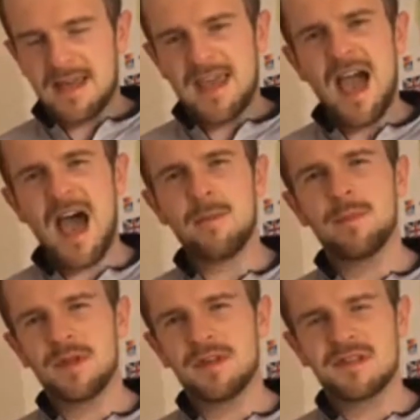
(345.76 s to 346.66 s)

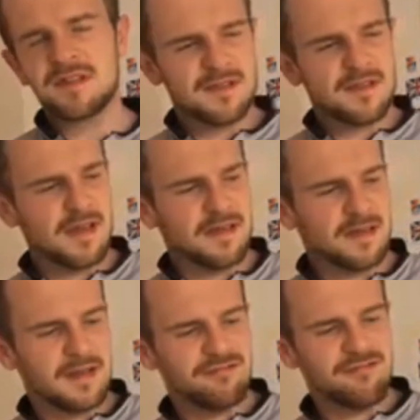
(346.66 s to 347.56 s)
calmness and
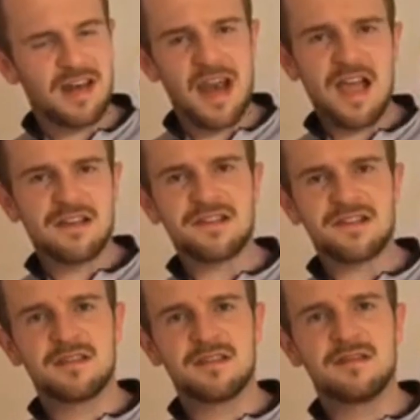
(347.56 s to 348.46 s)
a
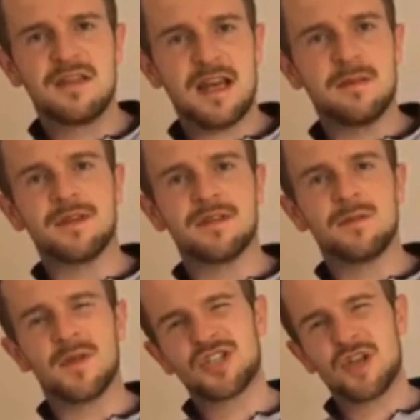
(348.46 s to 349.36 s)
relaxed element
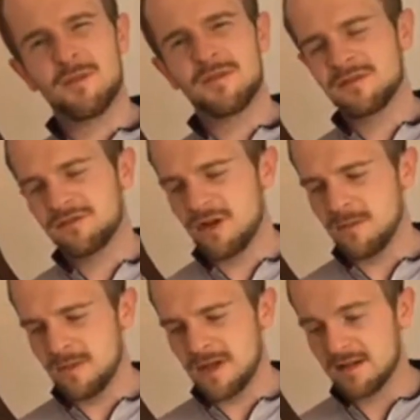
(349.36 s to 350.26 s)
which comes
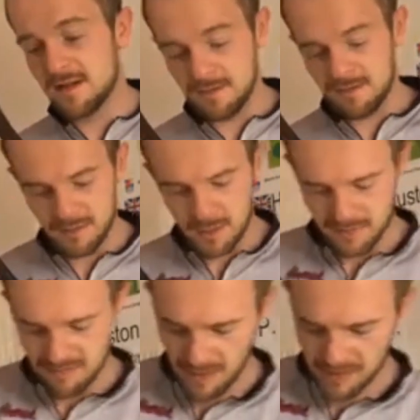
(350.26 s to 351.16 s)
from
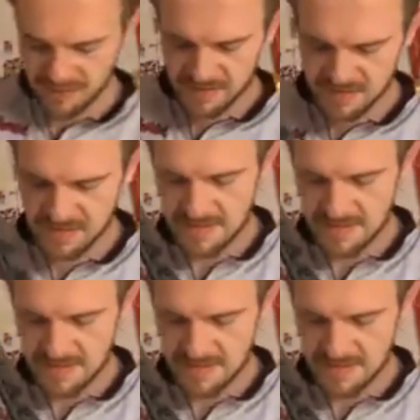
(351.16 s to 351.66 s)
doing reversals.